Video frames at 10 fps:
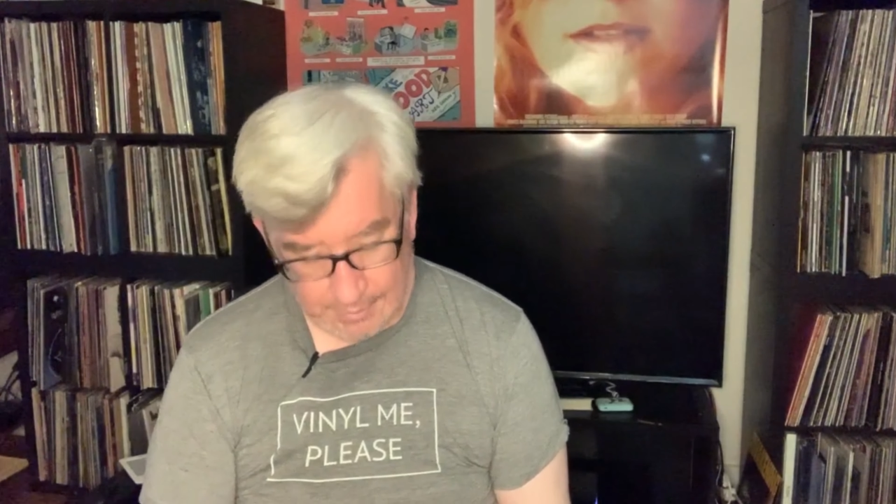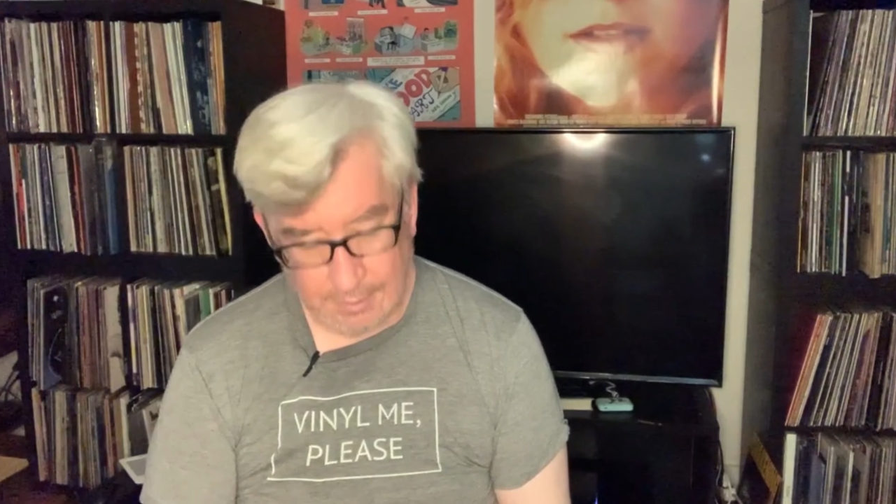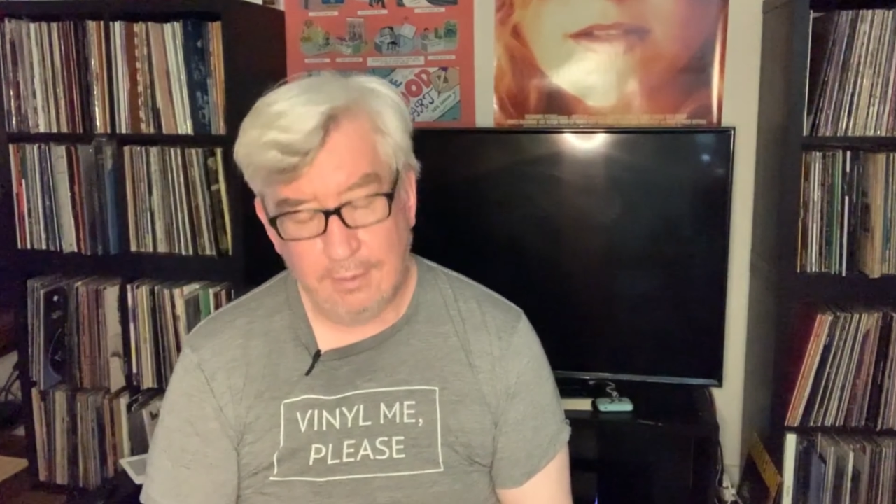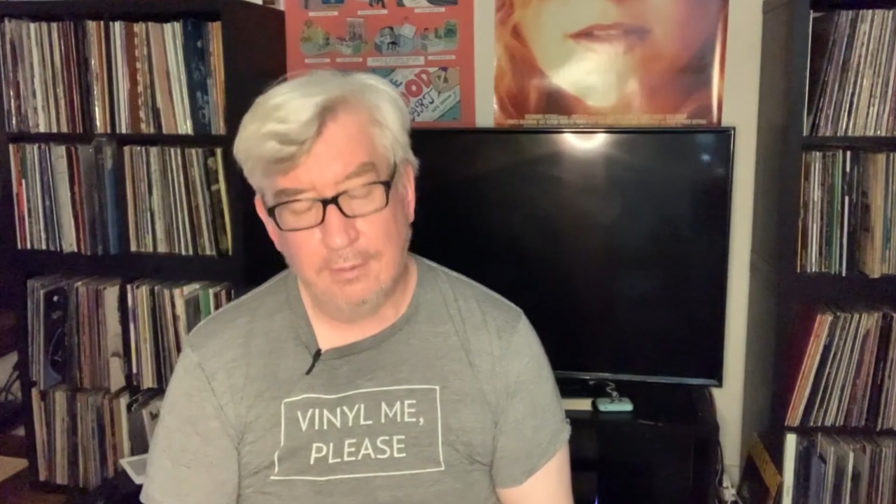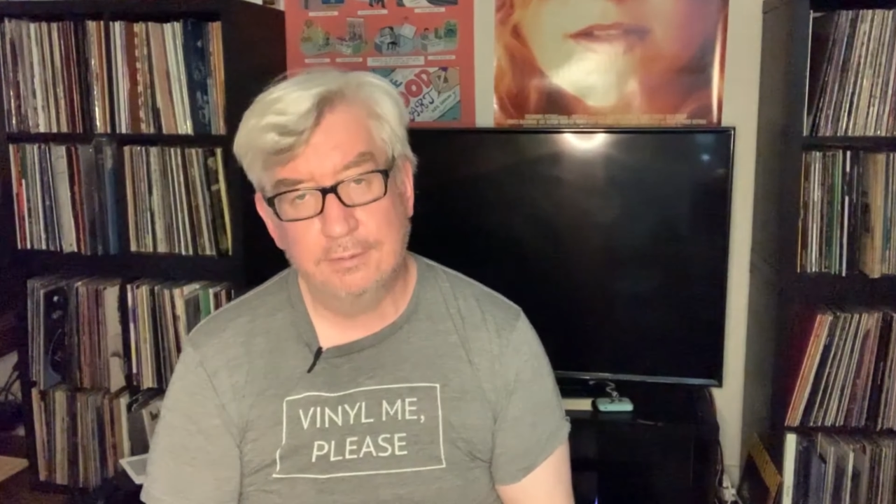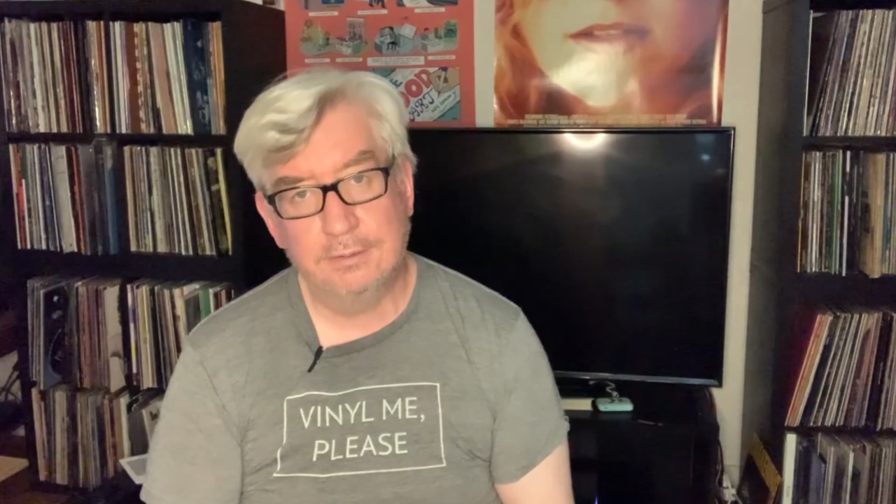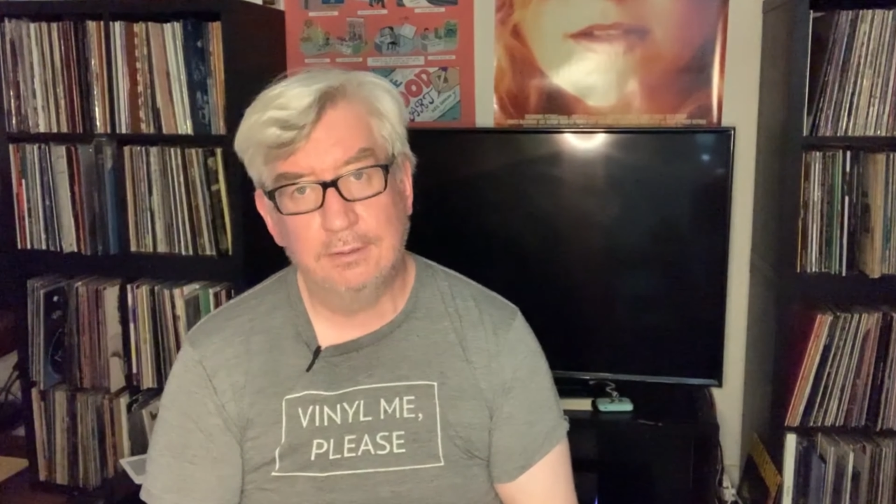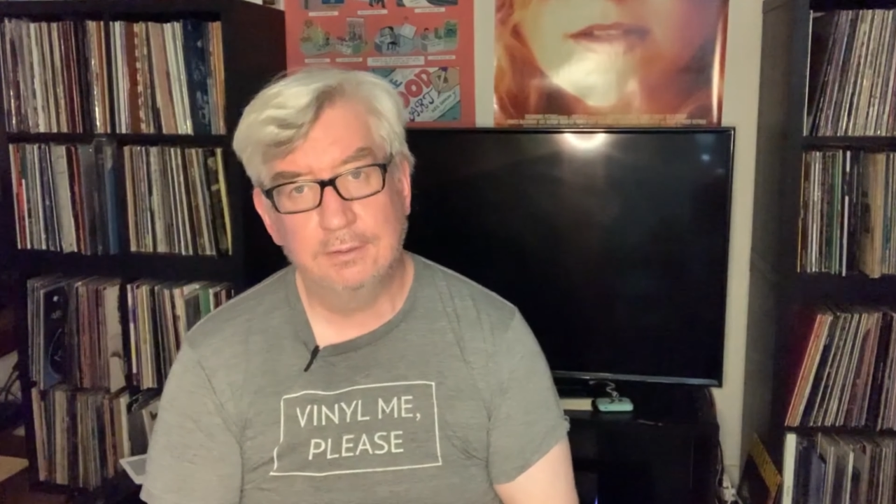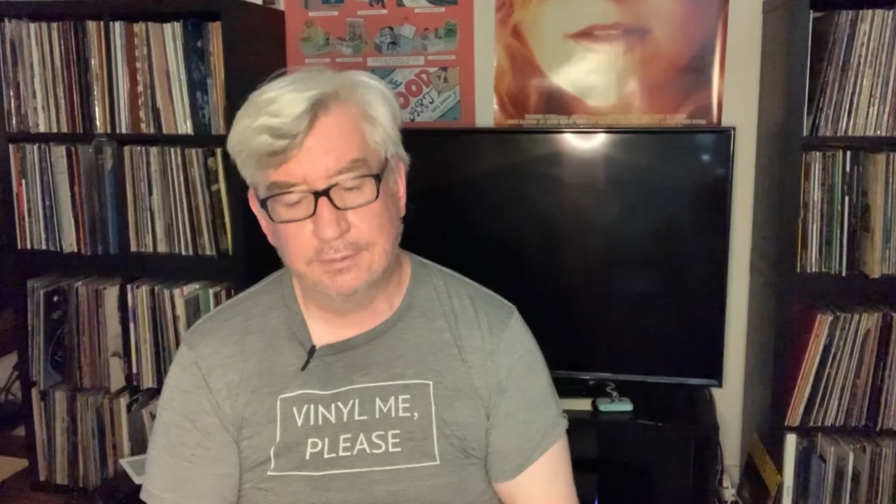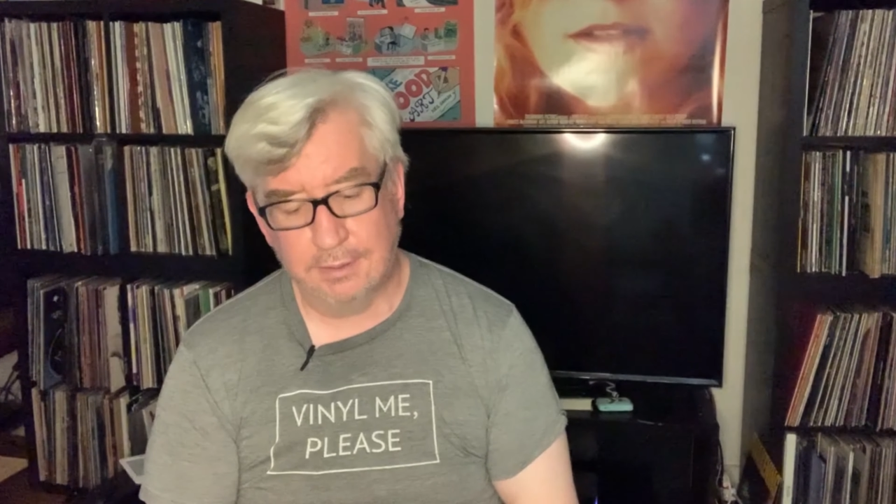uh,
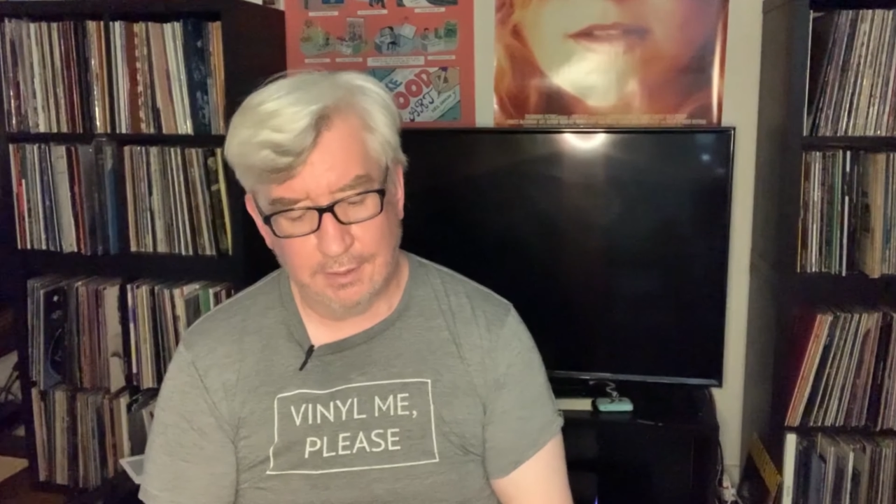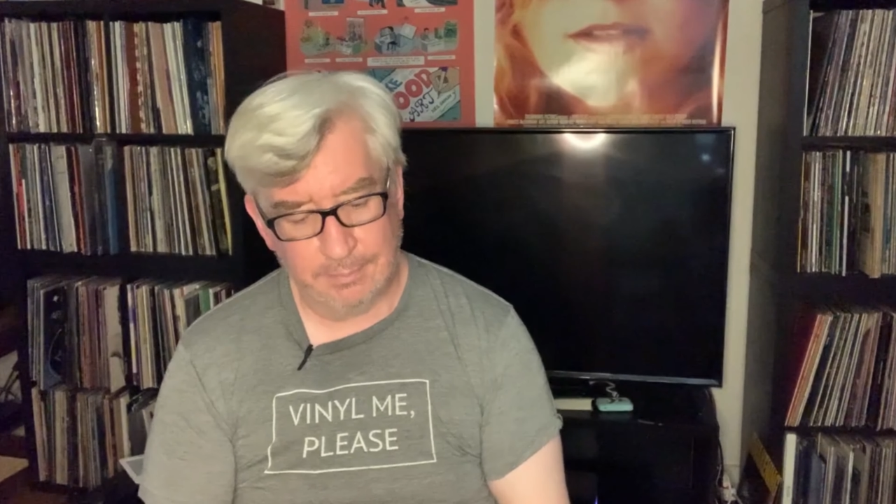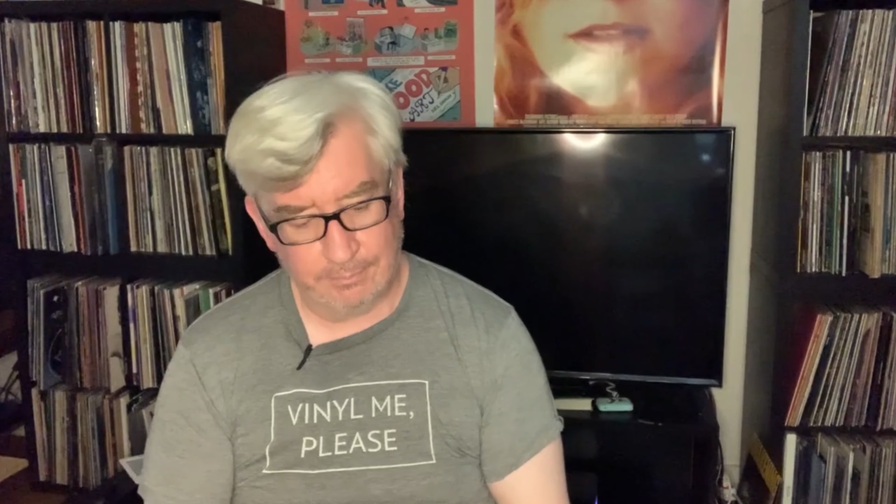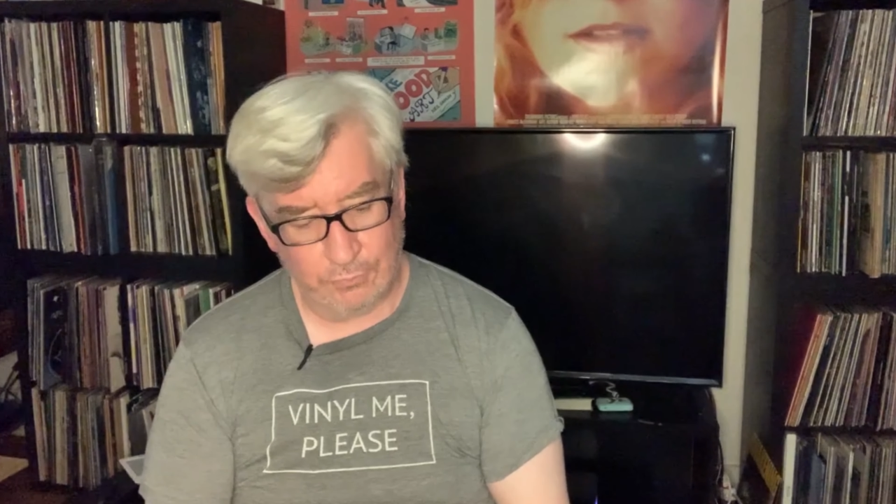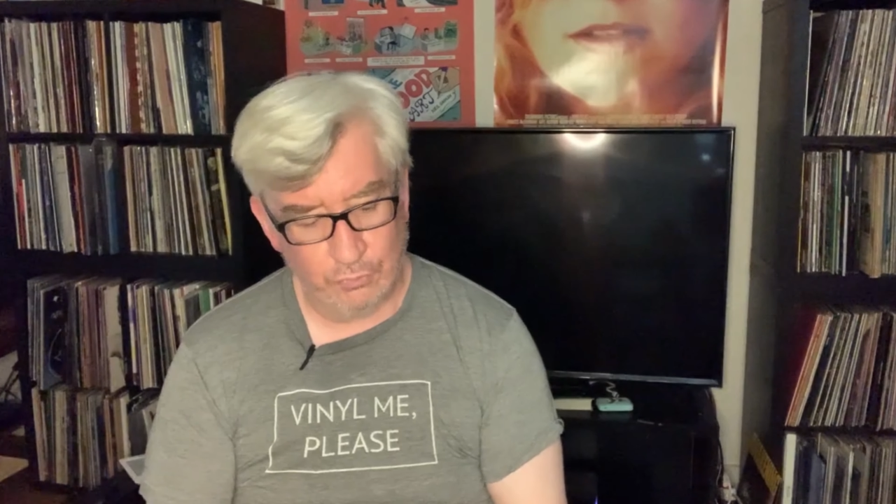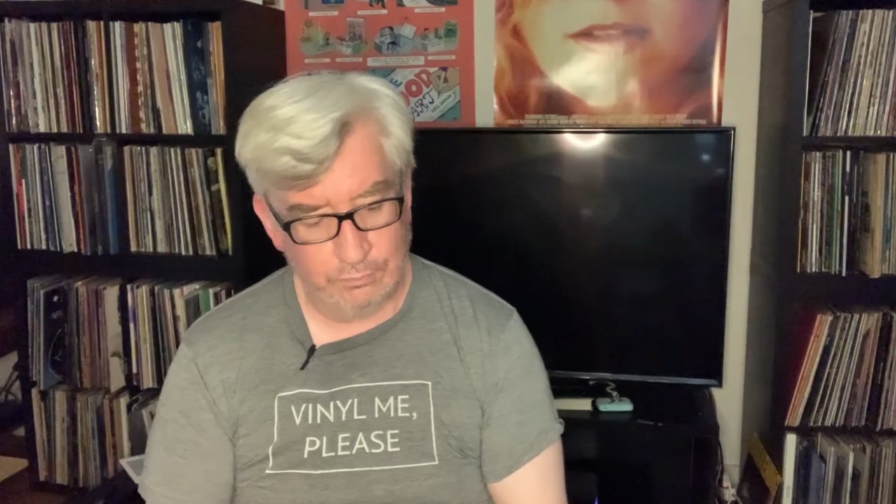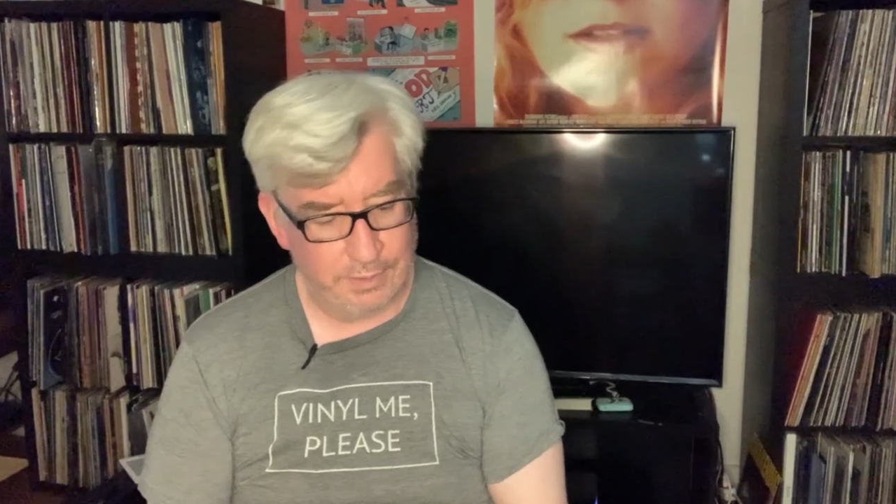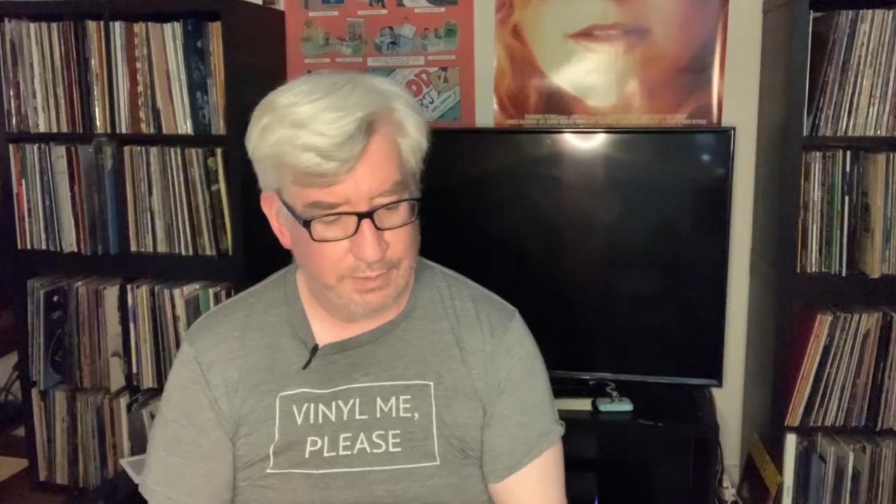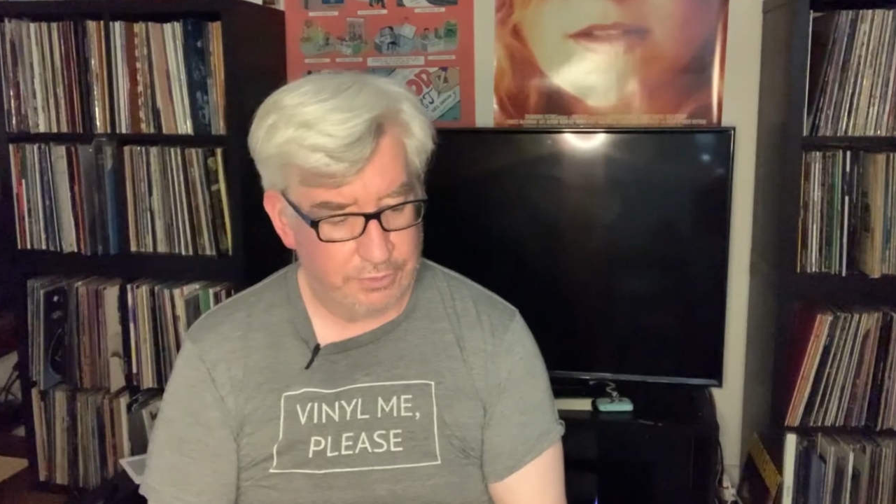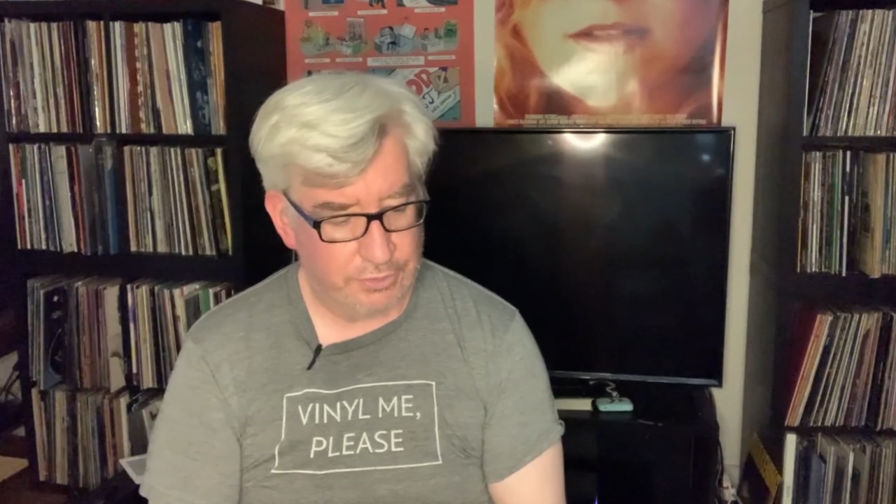songs like Moo
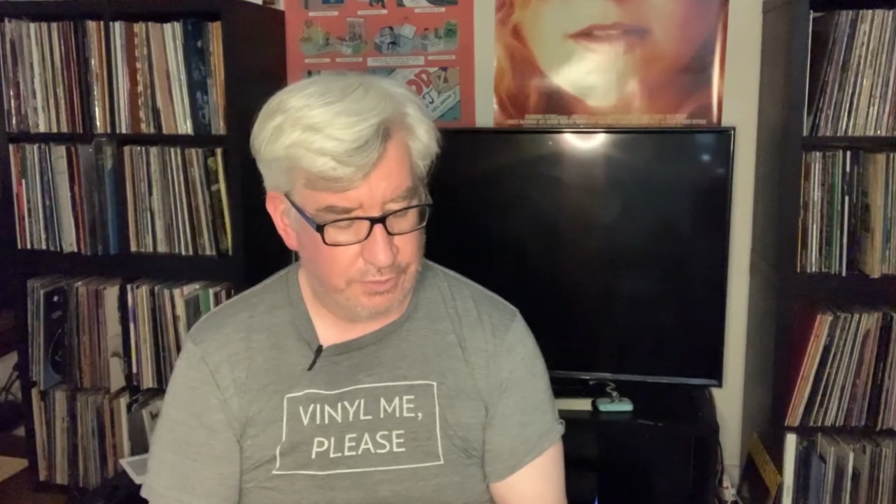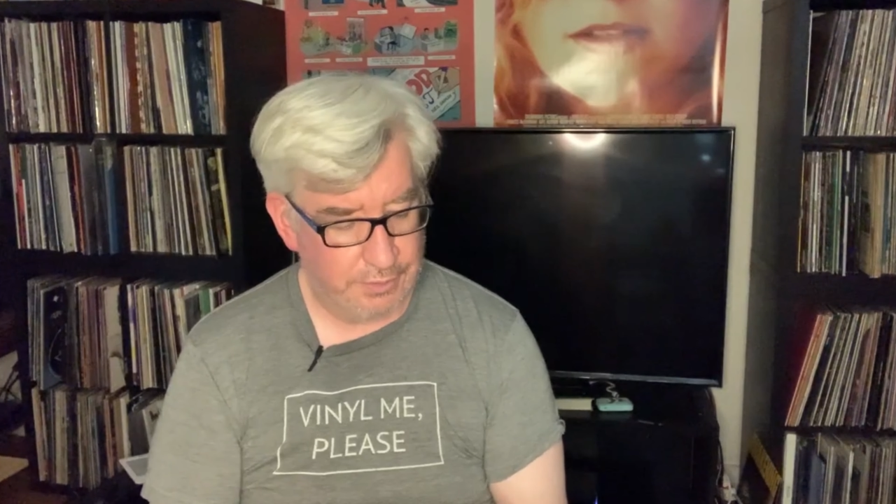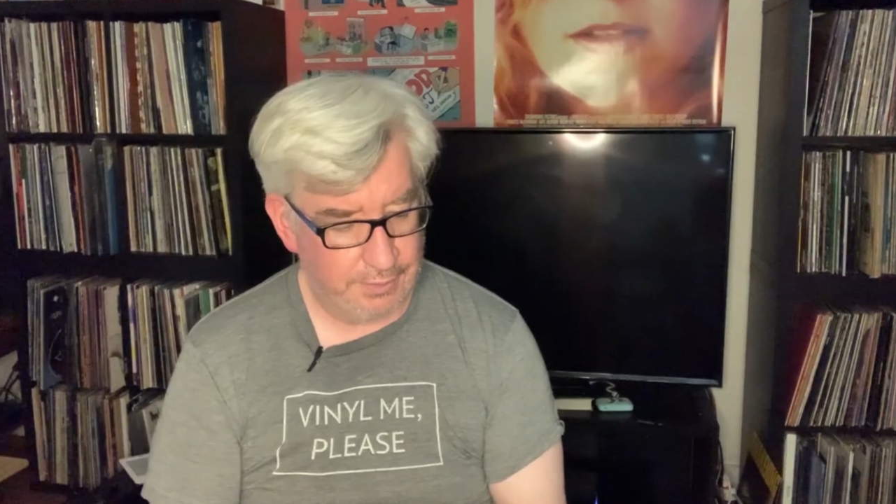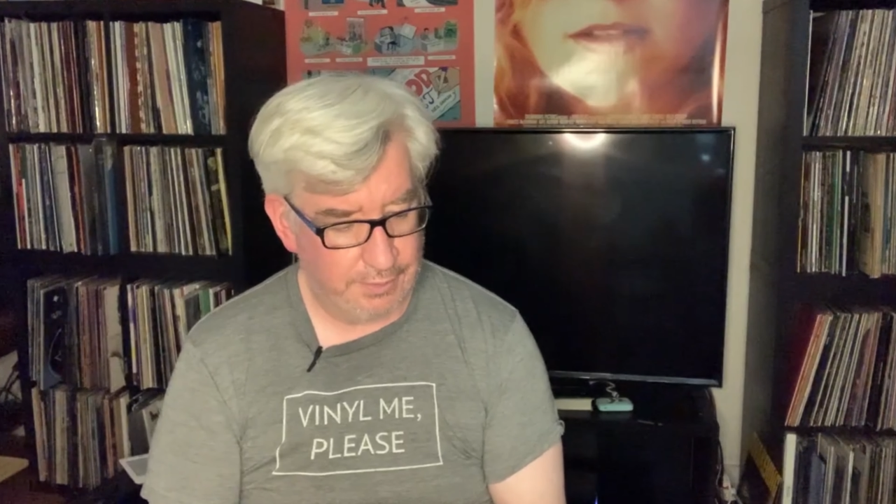Bitch